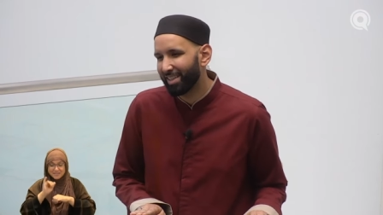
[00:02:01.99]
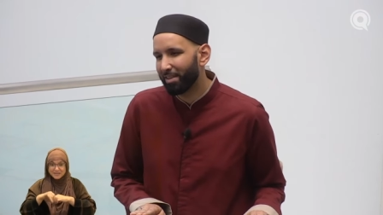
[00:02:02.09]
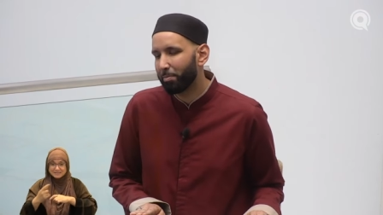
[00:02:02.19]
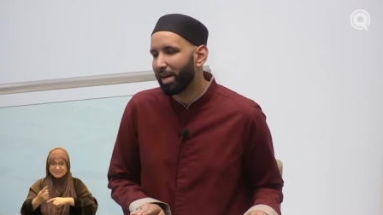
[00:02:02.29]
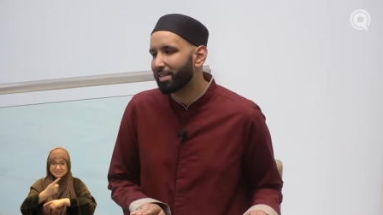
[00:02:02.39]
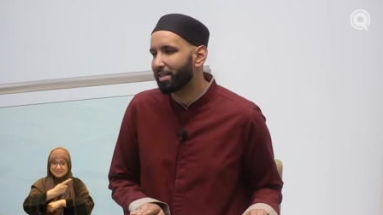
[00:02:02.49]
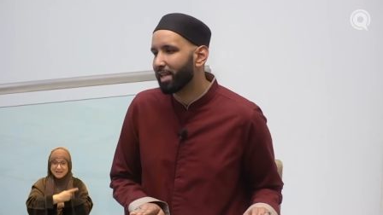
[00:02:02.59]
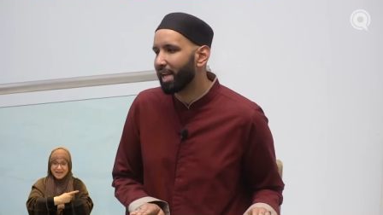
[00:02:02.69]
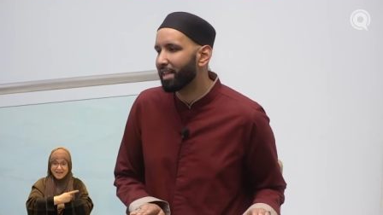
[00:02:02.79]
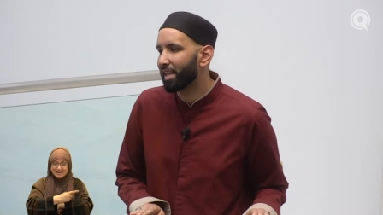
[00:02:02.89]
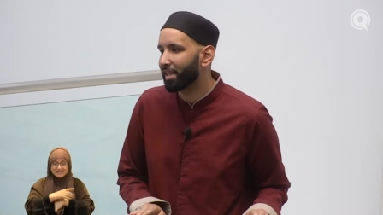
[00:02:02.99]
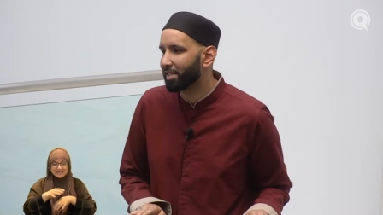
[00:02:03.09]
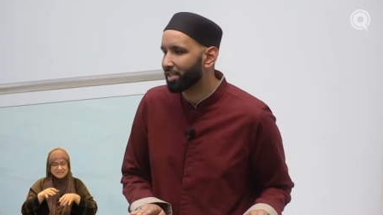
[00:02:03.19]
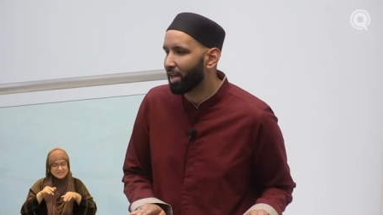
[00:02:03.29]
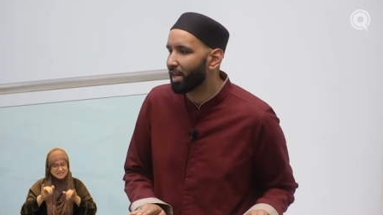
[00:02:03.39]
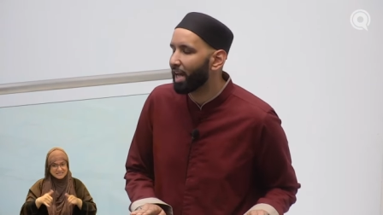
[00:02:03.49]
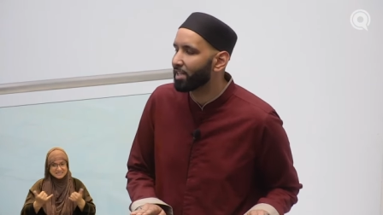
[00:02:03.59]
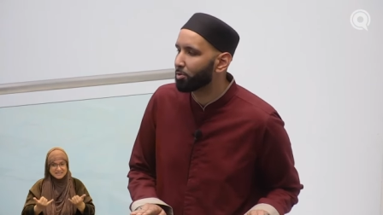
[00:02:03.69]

The best day that the sun has